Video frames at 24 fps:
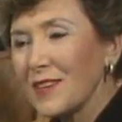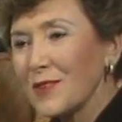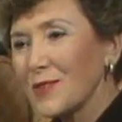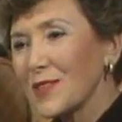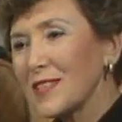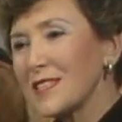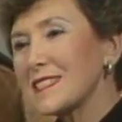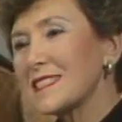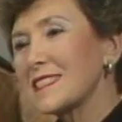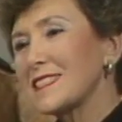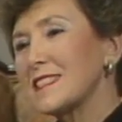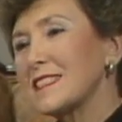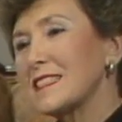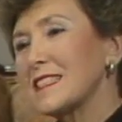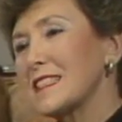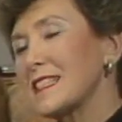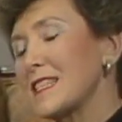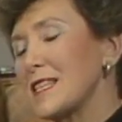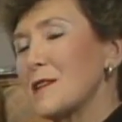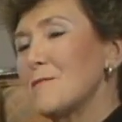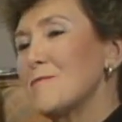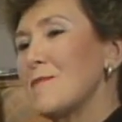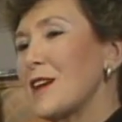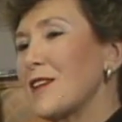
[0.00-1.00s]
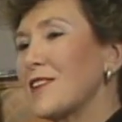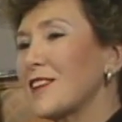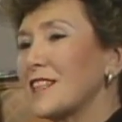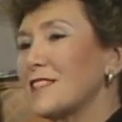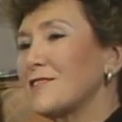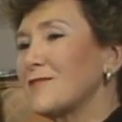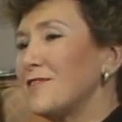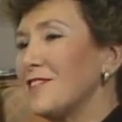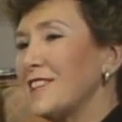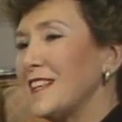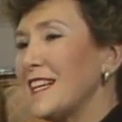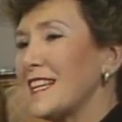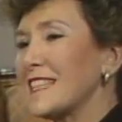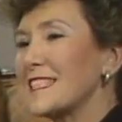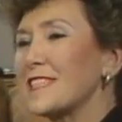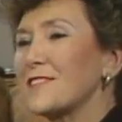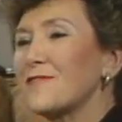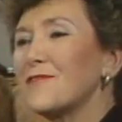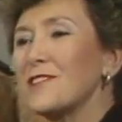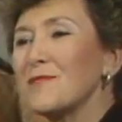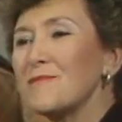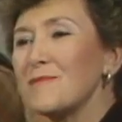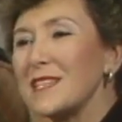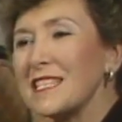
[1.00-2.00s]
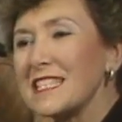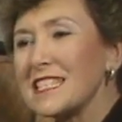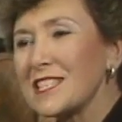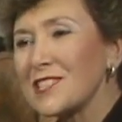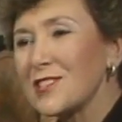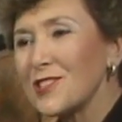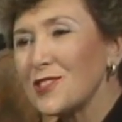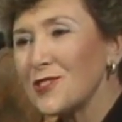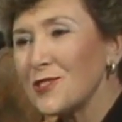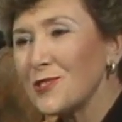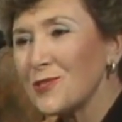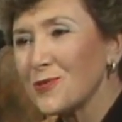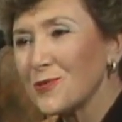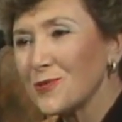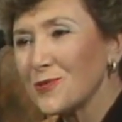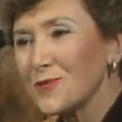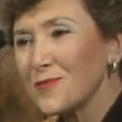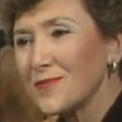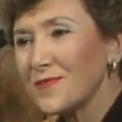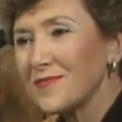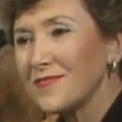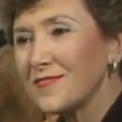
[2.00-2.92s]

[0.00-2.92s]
What does the American philosophy mean to you?